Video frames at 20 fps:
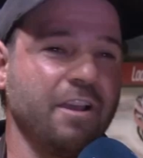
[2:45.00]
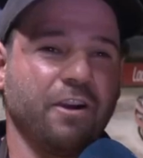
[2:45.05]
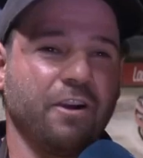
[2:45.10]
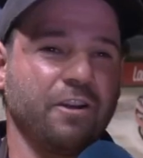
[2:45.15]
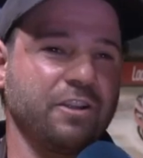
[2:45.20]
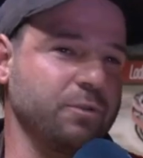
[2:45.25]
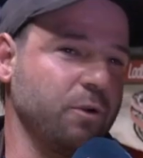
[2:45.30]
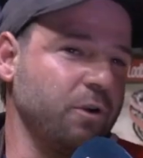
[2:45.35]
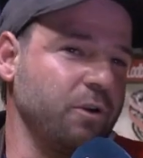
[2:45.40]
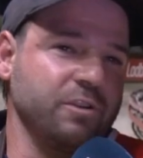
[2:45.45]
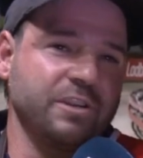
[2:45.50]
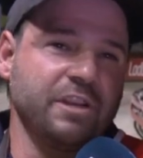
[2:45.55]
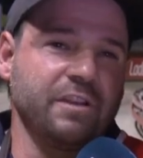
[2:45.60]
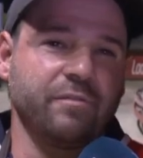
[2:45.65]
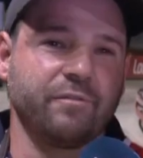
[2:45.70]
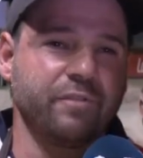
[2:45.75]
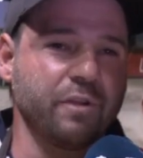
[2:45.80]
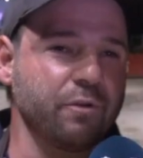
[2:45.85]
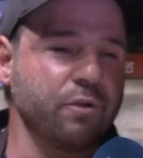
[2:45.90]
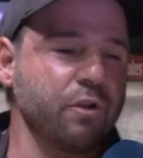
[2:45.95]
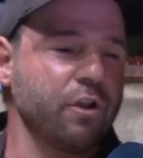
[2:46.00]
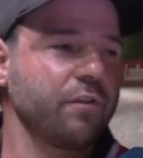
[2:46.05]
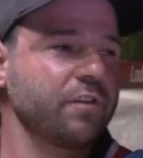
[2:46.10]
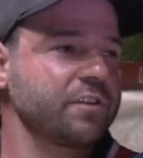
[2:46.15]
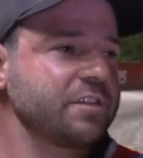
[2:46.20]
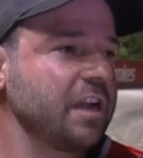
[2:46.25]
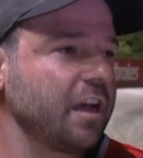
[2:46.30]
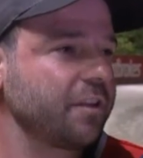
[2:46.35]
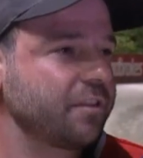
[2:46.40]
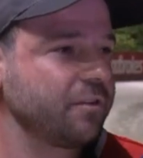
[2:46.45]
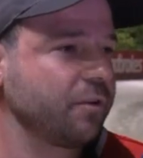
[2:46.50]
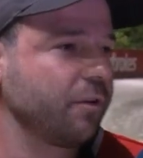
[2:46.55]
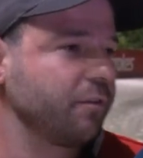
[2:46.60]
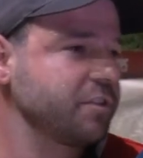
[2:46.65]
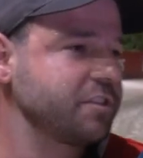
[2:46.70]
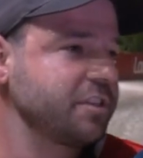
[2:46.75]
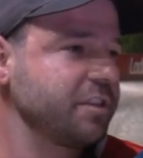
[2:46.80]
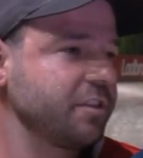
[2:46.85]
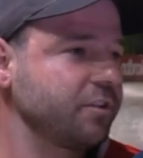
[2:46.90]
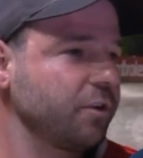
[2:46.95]
I was, I didn't feel nervous, nothing.
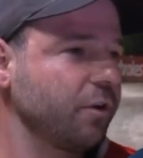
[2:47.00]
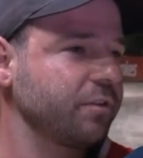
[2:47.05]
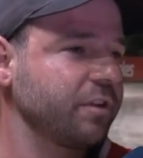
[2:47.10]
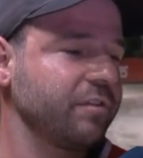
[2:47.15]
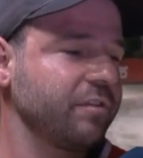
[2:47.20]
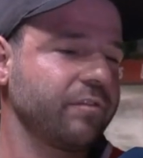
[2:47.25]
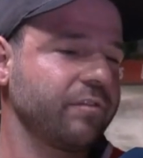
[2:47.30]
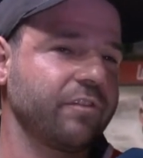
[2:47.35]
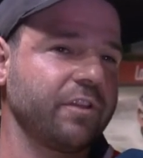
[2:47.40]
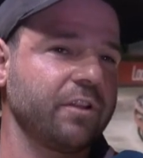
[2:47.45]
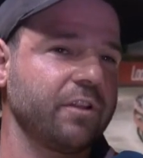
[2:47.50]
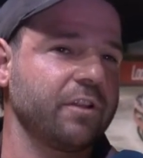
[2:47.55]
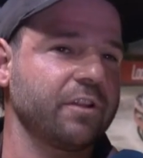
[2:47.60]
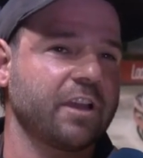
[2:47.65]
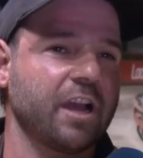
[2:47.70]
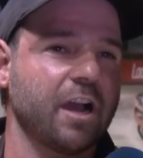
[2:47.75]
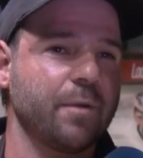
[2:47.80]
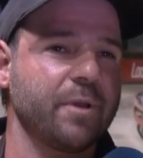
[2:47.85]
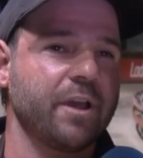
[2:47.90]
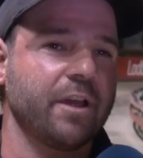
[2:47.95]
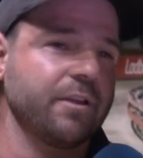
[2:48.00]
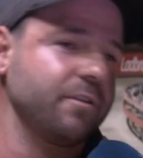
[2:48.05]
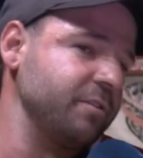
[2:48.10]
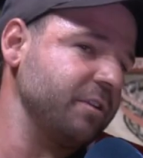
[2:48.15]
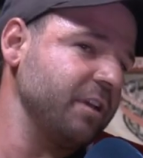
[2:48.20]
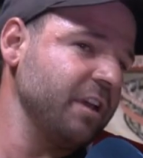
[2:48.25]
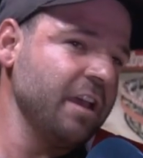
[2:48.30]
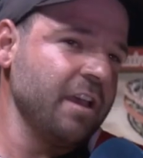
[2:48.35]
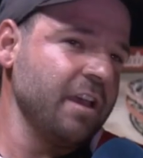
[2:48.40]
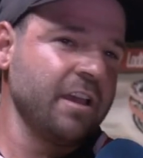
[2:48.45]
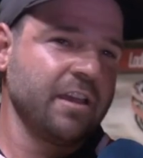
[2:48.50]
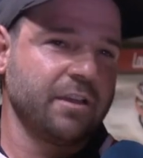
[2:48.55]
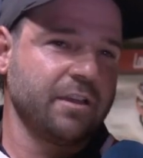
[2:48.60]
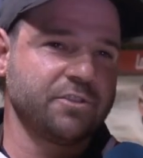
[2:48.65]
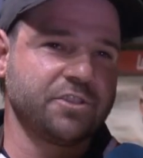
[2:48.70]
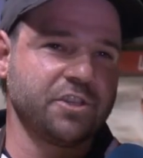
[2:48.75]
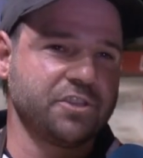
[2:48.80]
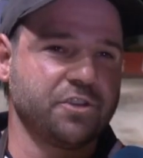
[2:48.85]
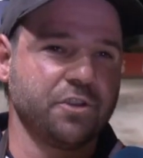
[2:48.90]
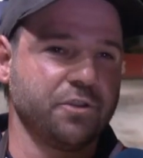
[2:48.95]
Obviously, the dog didn't feel it come out. It
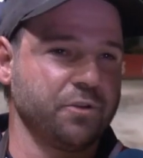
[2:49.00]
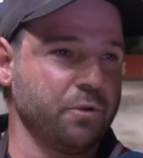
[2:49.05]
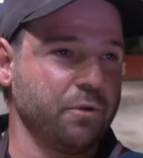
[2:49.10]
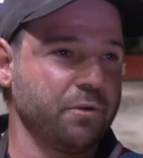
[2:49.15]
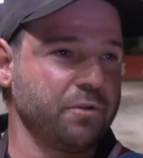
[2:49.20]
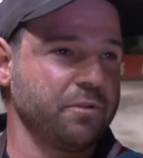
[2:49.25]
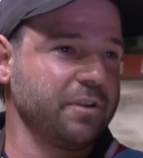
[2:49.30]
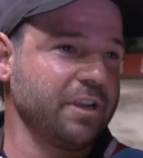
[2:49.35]
was just too good.